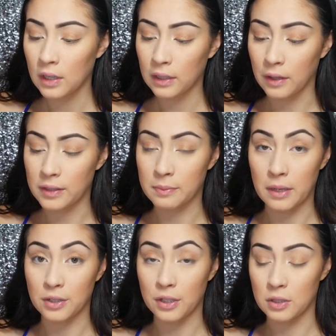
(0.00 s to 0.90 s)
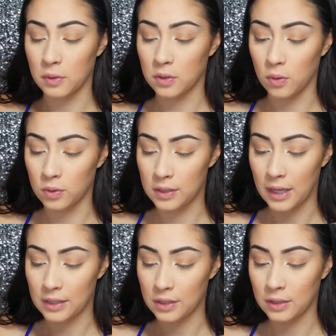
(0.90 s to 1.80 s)
now this may turn into a total
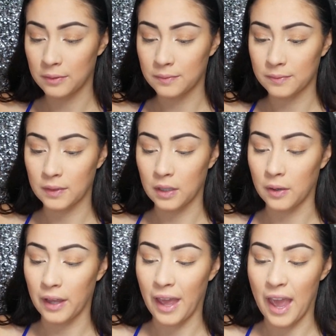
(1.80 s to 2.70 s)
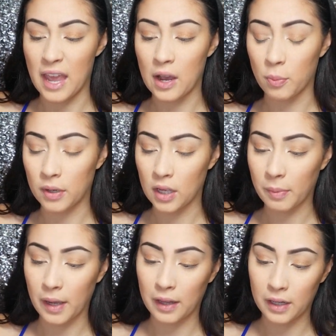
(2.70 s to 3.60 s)
disaster. Oh, I hate opening up
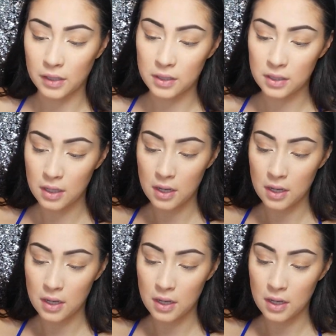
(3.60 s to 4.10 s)
eyeliners.